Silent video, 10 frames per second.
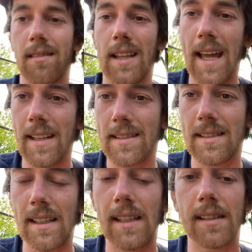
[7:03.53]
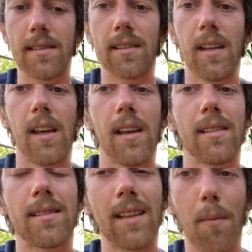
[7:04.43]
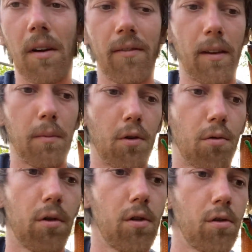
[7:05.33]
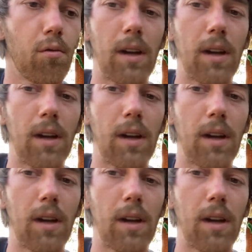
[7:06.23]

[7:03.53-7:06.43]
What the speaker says: lettuce seeds. Some of them grew. We